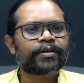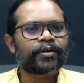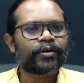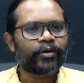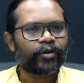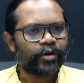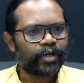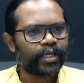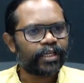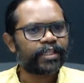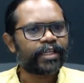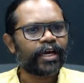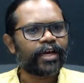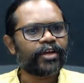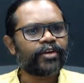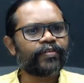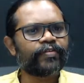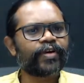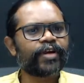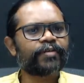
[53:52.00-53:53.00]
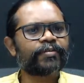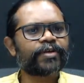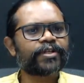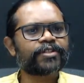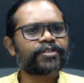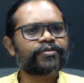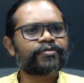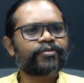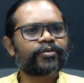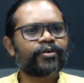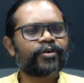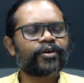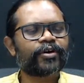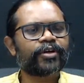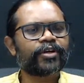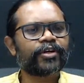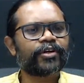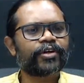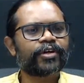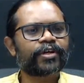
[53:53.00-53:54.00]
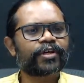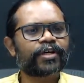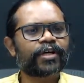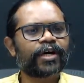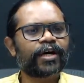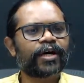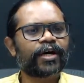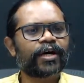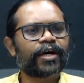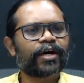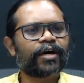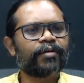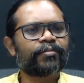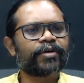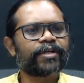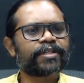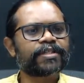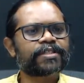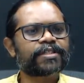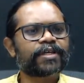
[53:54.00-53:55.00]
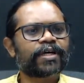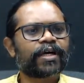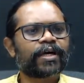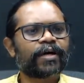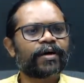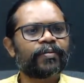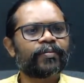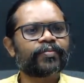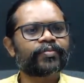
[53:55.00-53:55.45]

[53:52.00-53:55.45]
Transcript: All right. Thank you very much for your comments, uh,